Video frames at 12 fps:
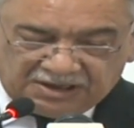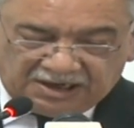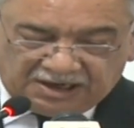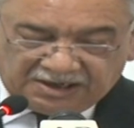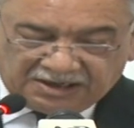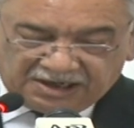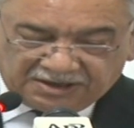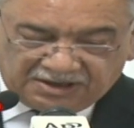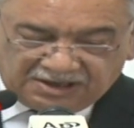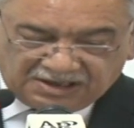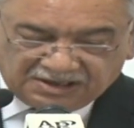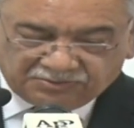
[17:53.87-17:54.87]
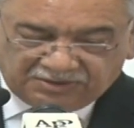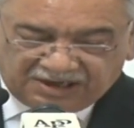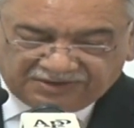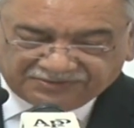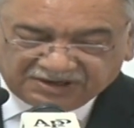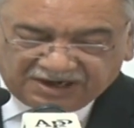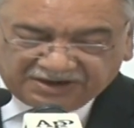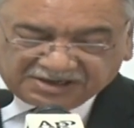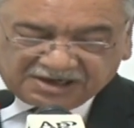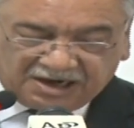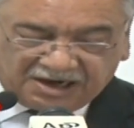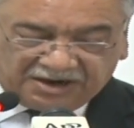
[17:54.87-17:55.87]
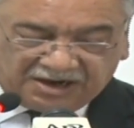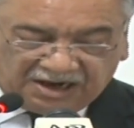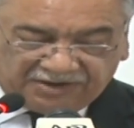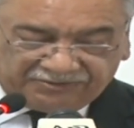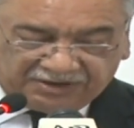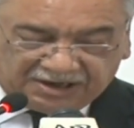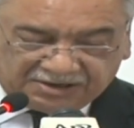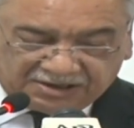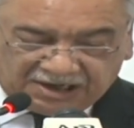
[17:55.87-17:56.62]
and that these waves have at